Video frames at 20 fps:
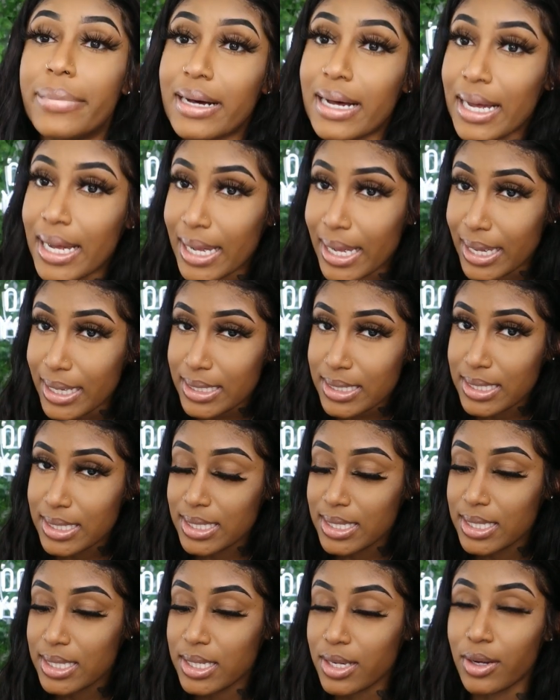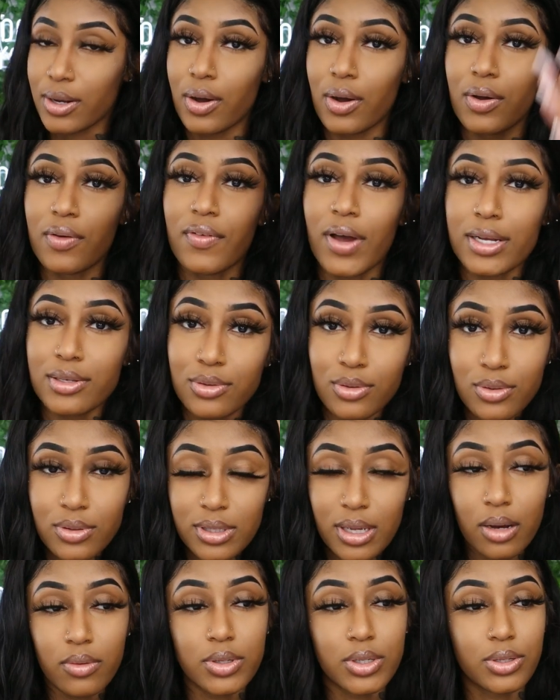but you know, if I do
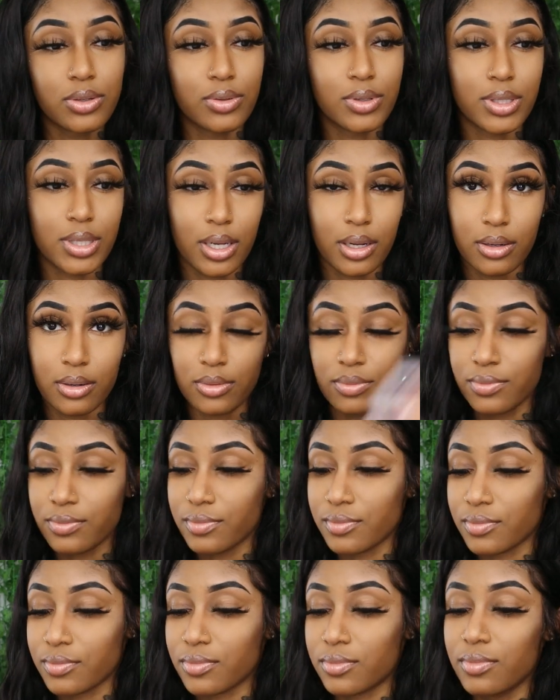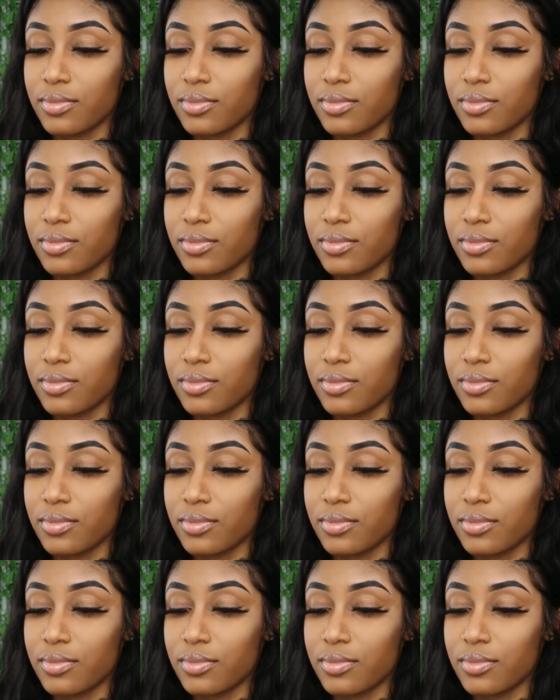sell what you sell,